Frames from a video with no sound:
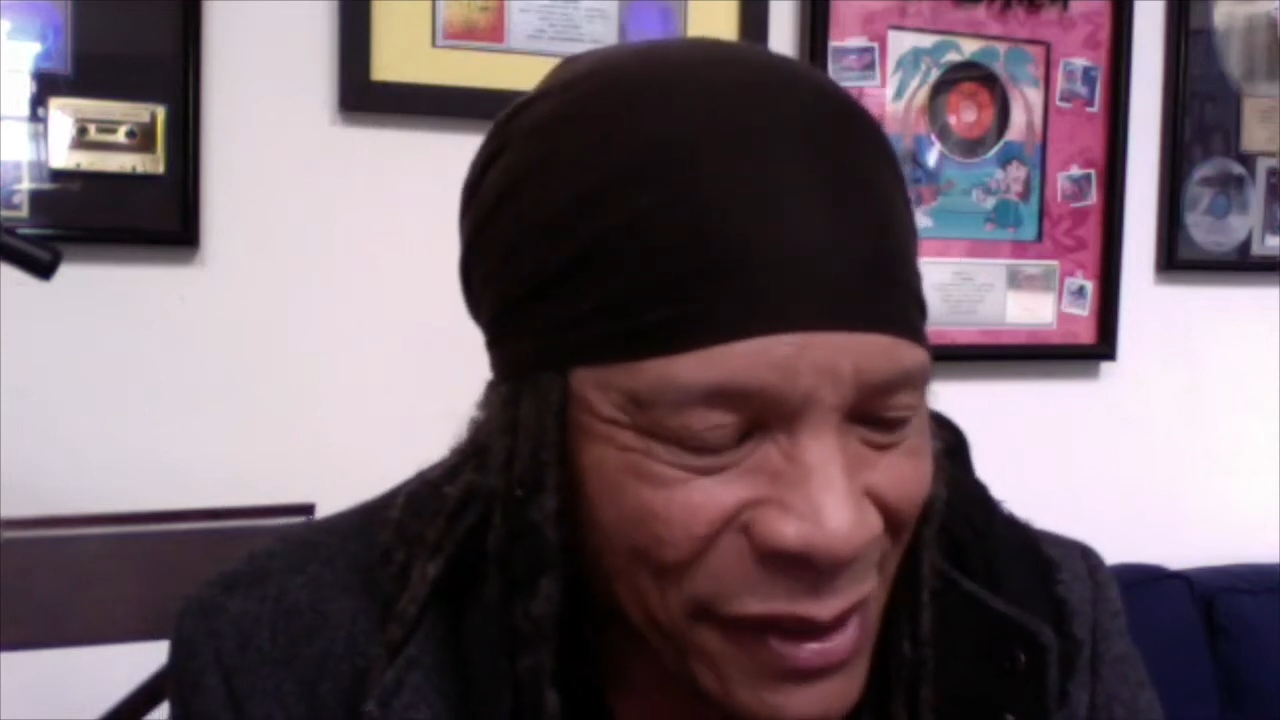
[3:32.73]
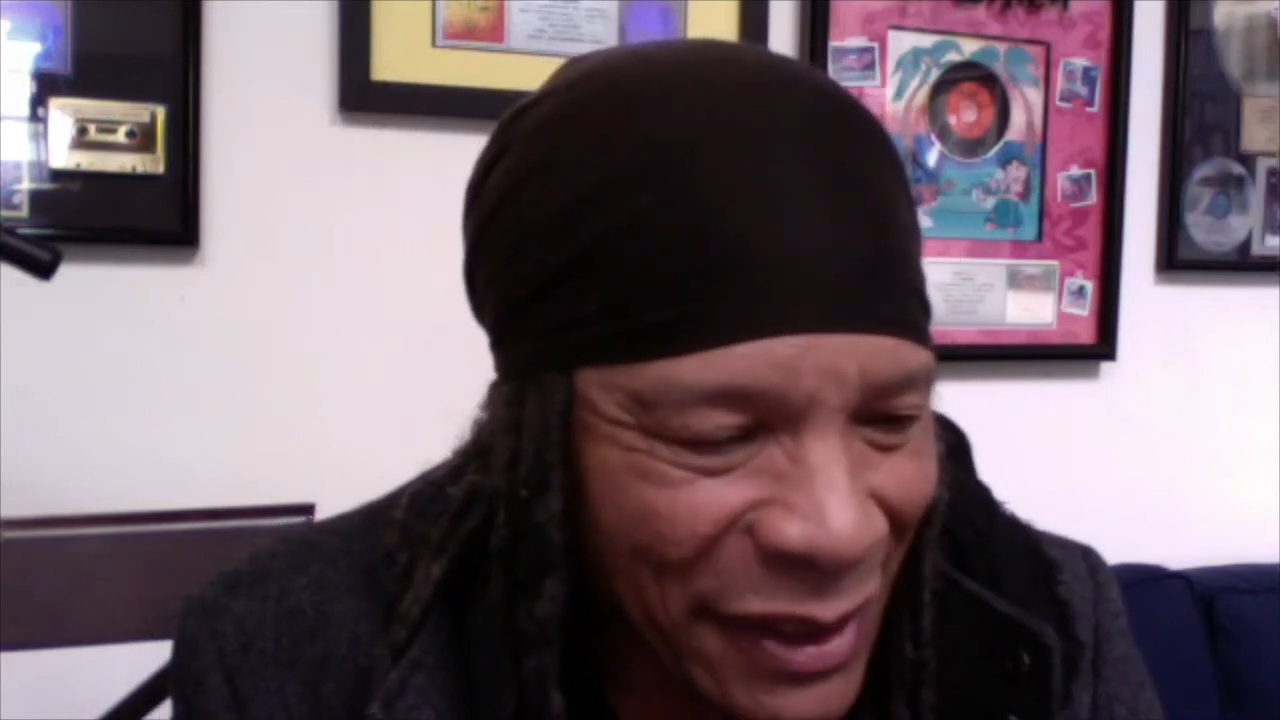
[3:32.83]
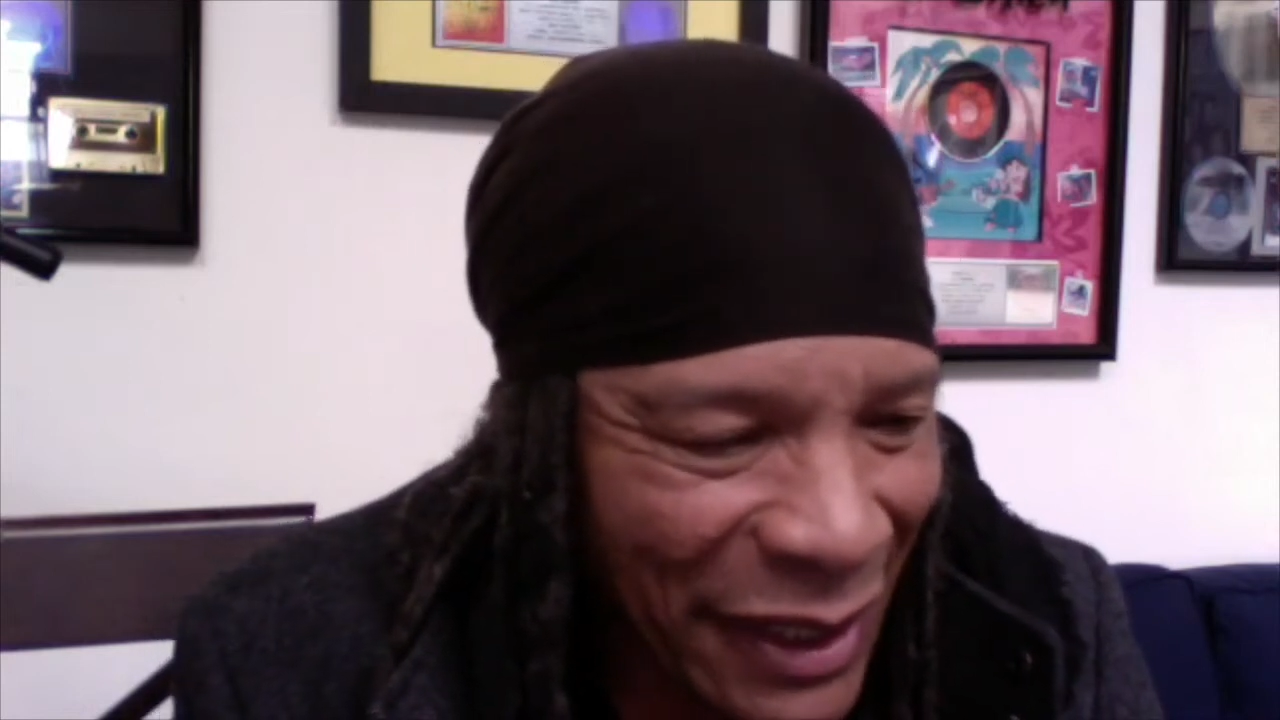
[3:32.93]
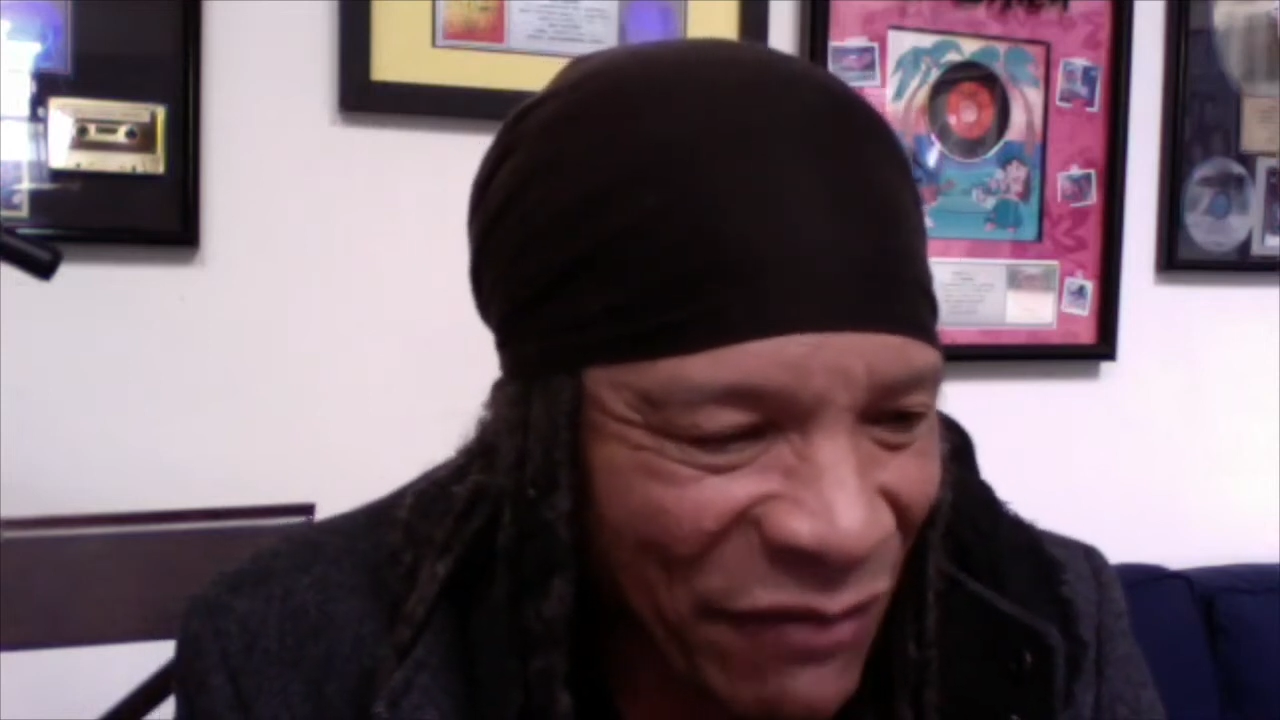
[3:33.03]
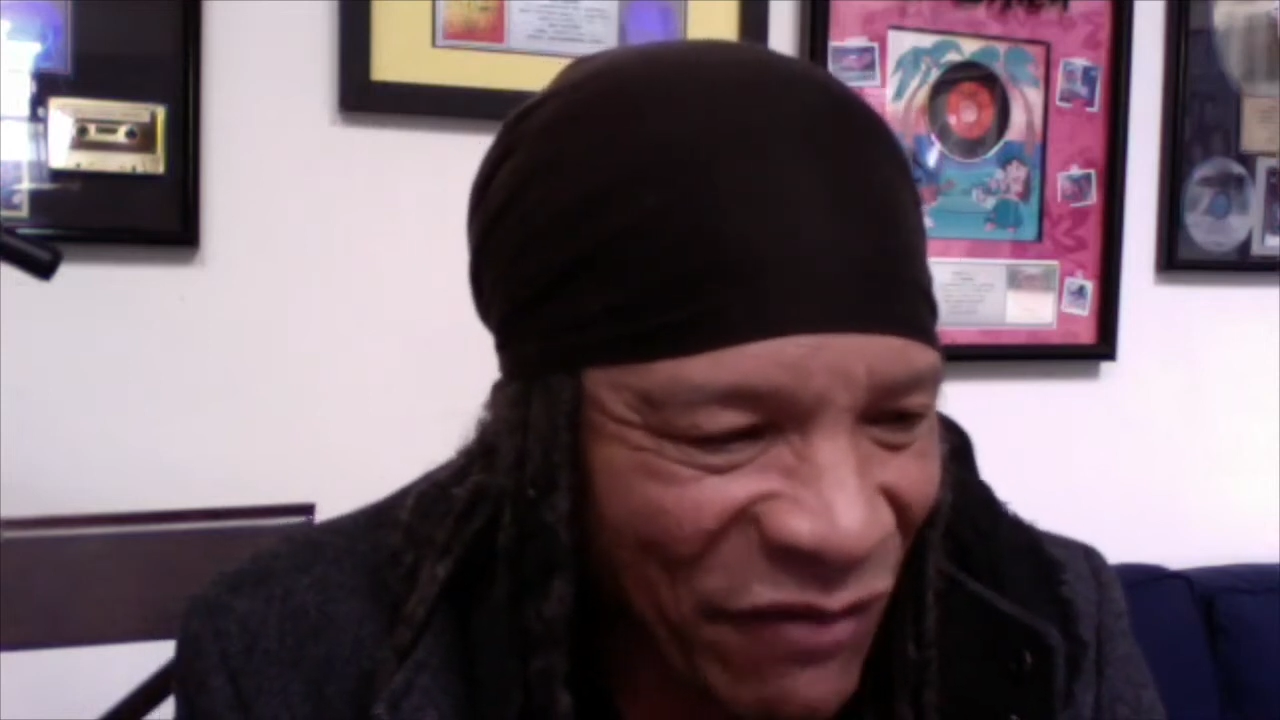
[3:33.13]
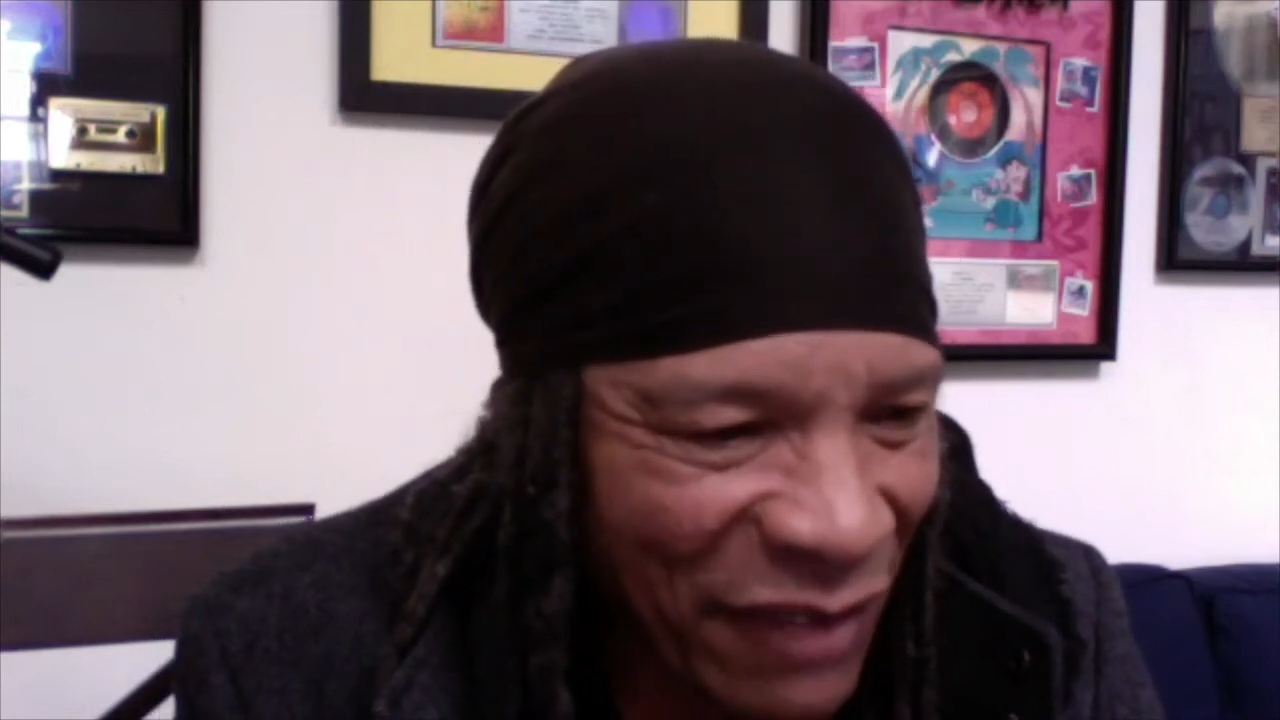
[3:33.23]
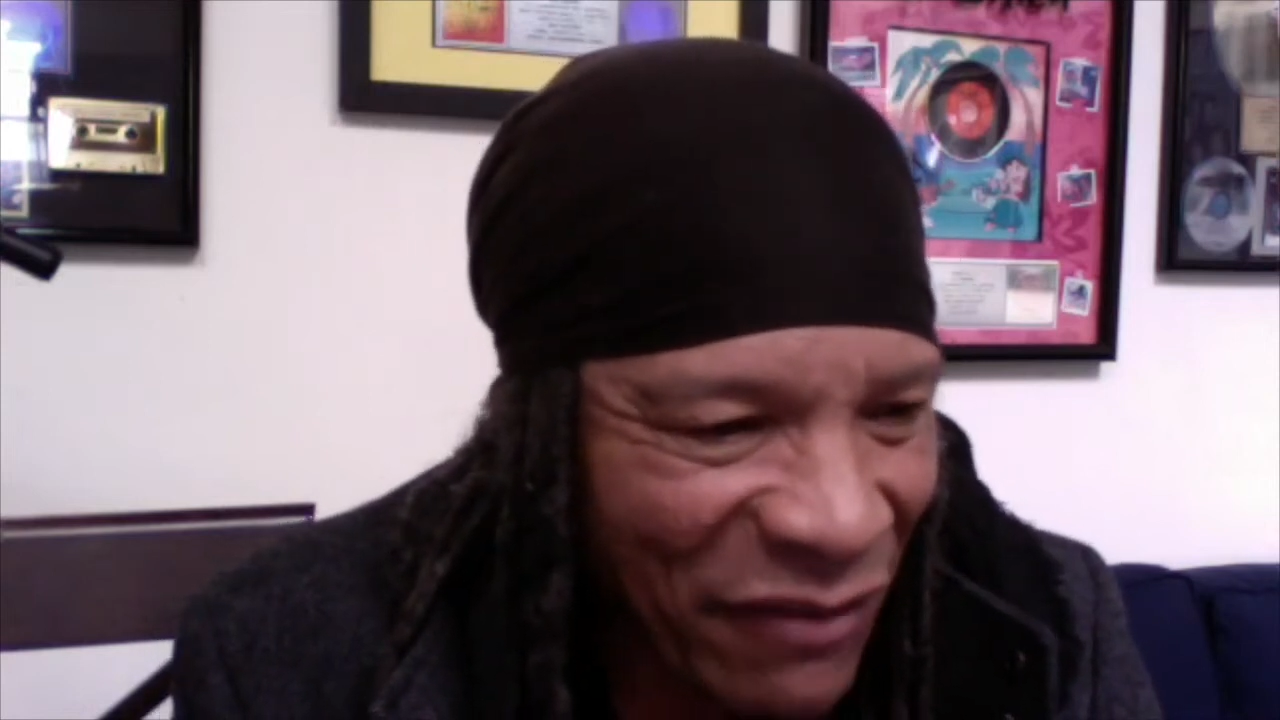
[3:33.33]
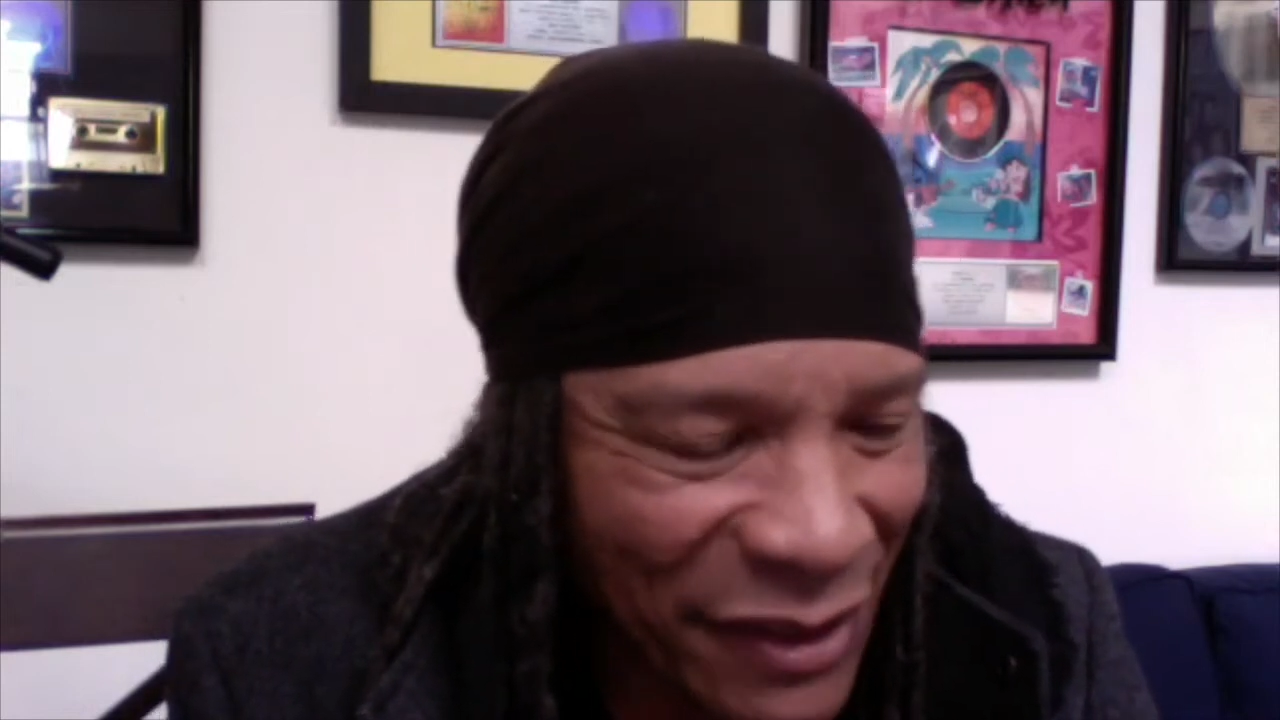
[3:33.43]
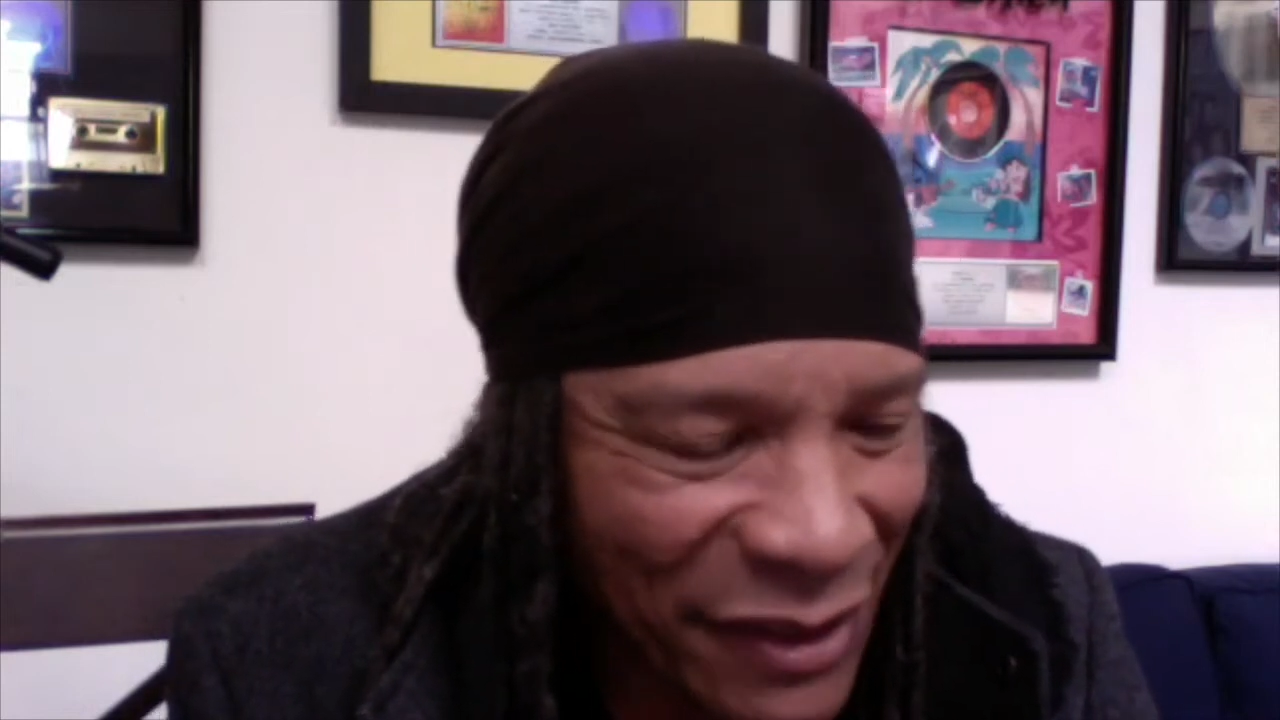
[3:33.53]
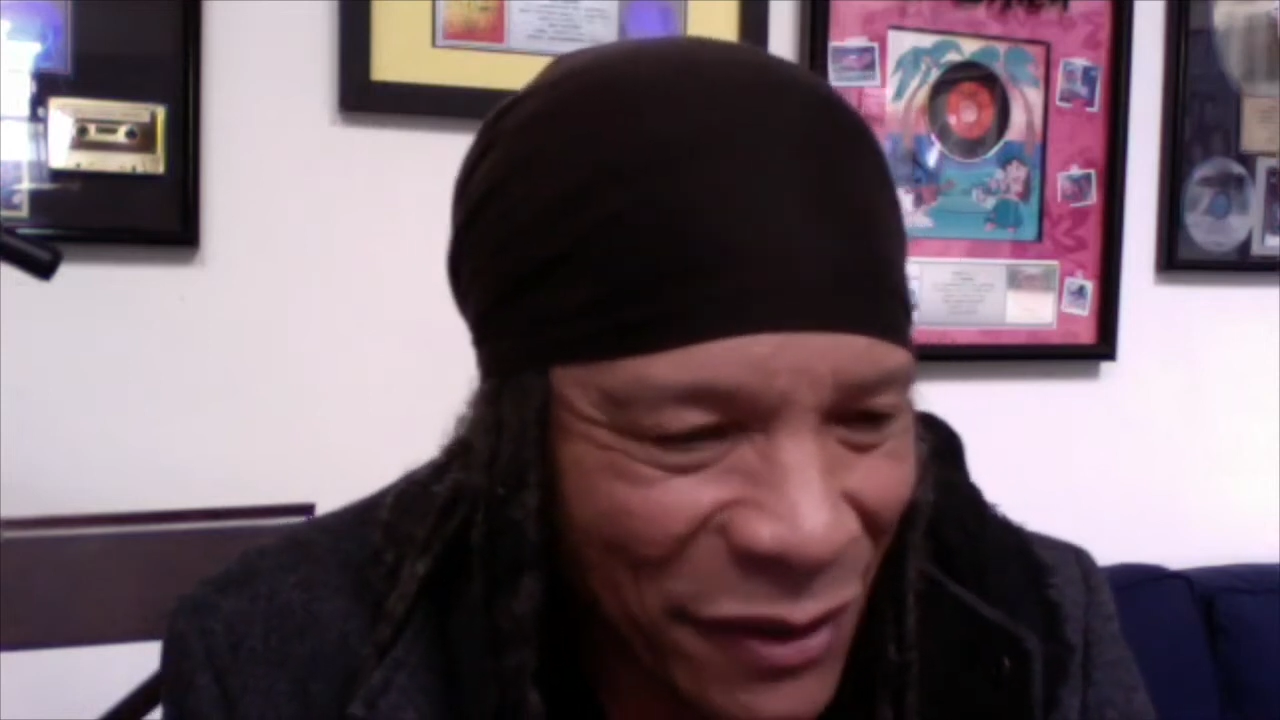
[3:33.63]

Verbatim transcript: the late 50s,